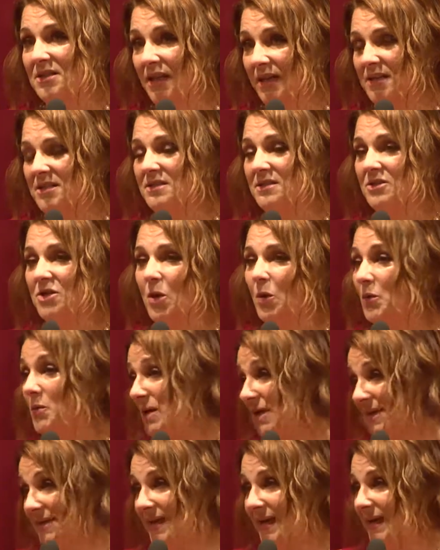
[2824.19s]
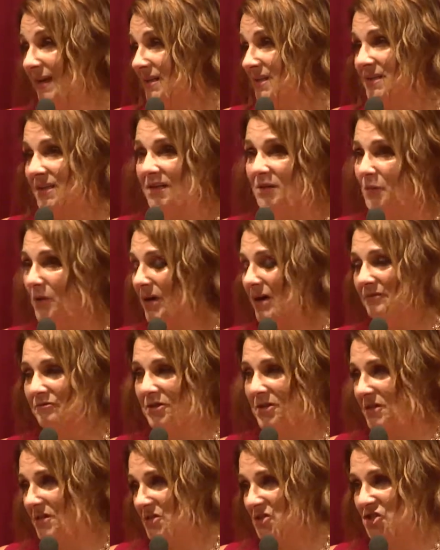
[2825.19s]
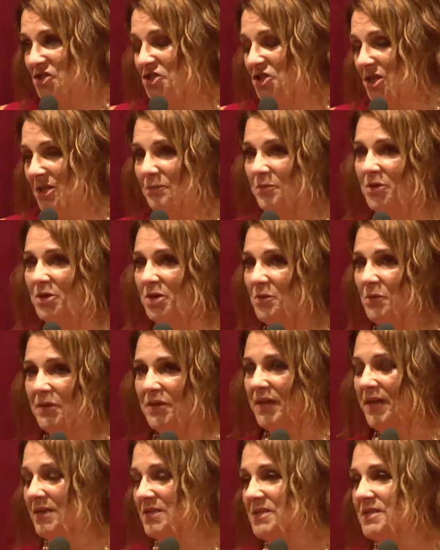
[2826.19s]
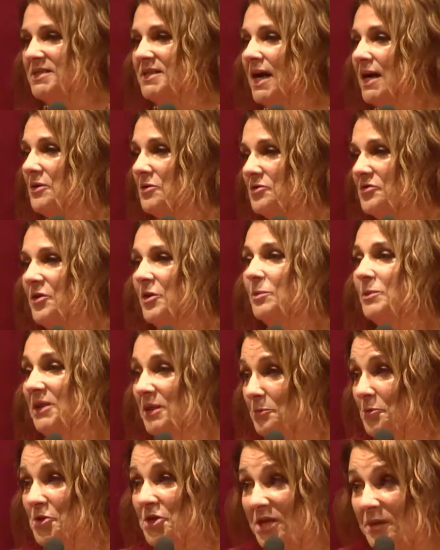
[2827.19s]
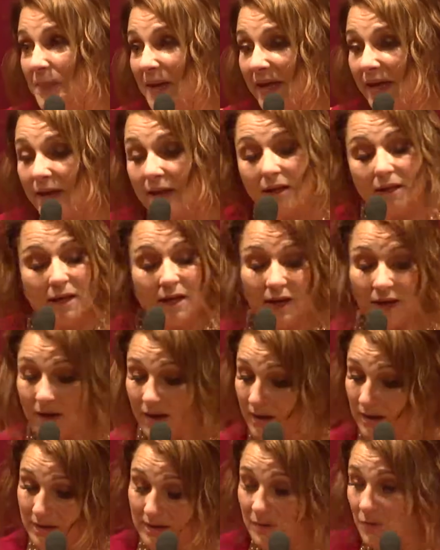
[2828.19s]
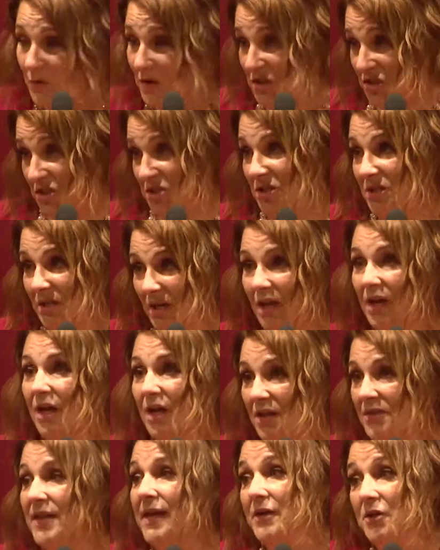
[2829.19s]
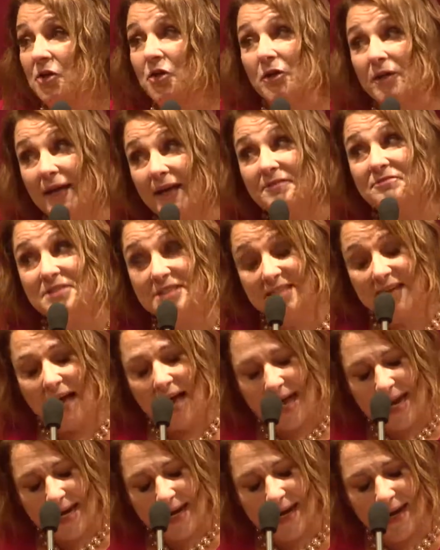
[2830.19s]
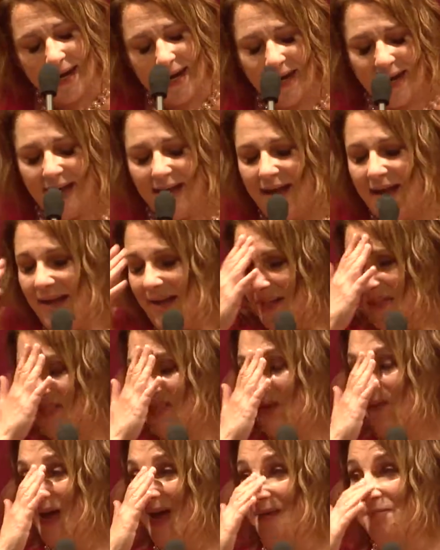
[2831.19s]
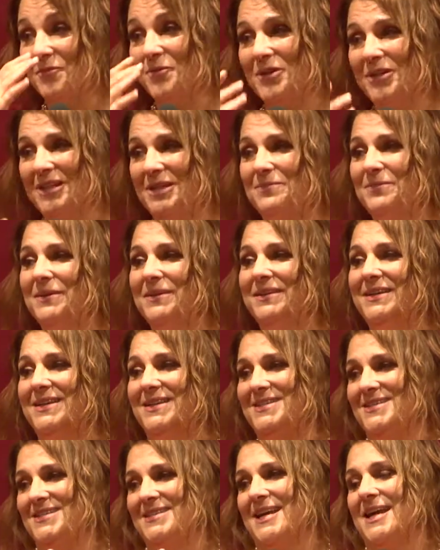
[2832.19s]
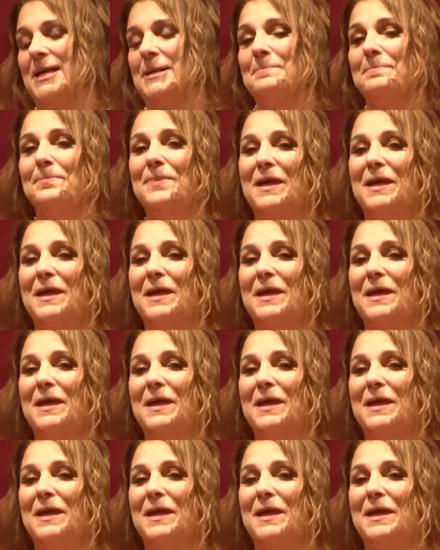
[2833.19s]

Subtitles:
like, go to Canada where everything's cheaper with, like, a styrofoam Liberty Bell, which they could have done. So I'm really pleased. And